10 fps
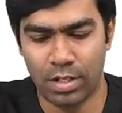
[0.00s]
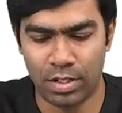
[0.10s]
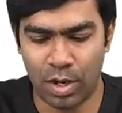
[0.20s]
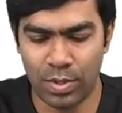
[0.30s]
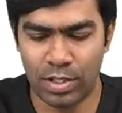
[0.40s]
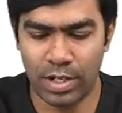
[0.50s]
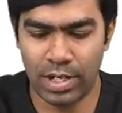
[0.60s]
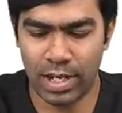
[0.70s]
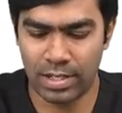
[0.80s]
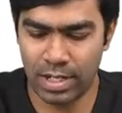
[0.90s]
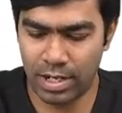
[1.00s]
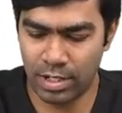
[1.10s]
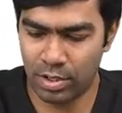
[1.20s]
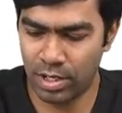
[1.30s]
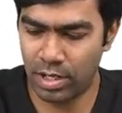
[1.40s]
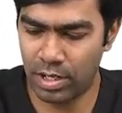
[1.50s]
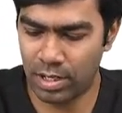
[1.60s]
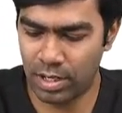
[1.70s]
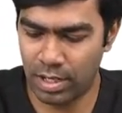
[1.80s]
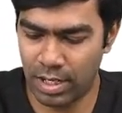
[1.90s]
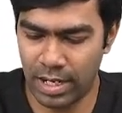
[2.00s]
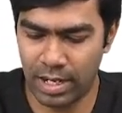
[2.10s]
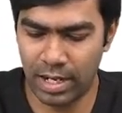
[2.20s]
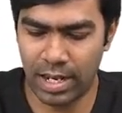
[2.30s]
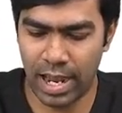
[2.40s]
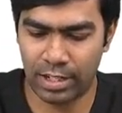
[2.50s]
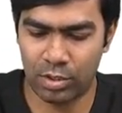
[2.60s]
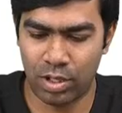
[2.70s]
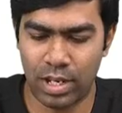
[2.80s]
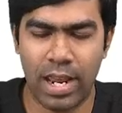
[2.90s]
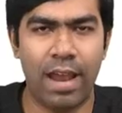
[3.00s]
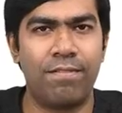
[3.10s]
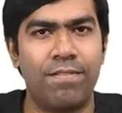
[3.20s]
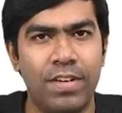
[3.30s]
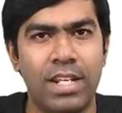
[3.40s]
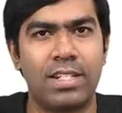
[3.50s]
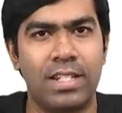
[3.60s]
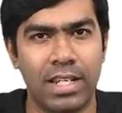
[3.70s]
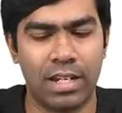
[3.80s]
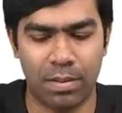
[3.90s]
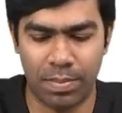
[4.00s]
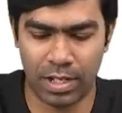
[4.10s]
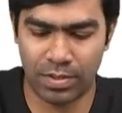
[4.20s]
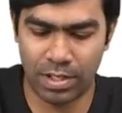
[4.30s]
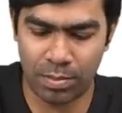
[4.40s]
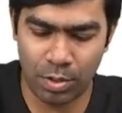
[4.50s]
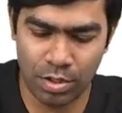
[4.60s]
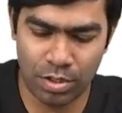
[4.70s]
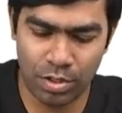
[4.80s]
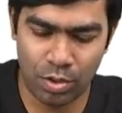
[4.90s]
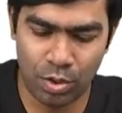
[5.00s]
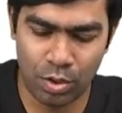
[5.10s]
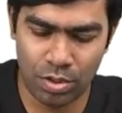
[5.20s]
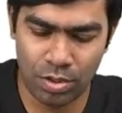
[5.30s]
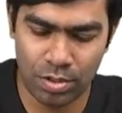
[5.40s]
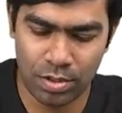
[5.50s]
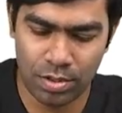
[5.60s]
So how insulin does that? Insulin literally acts on every single pathway that produces glucose,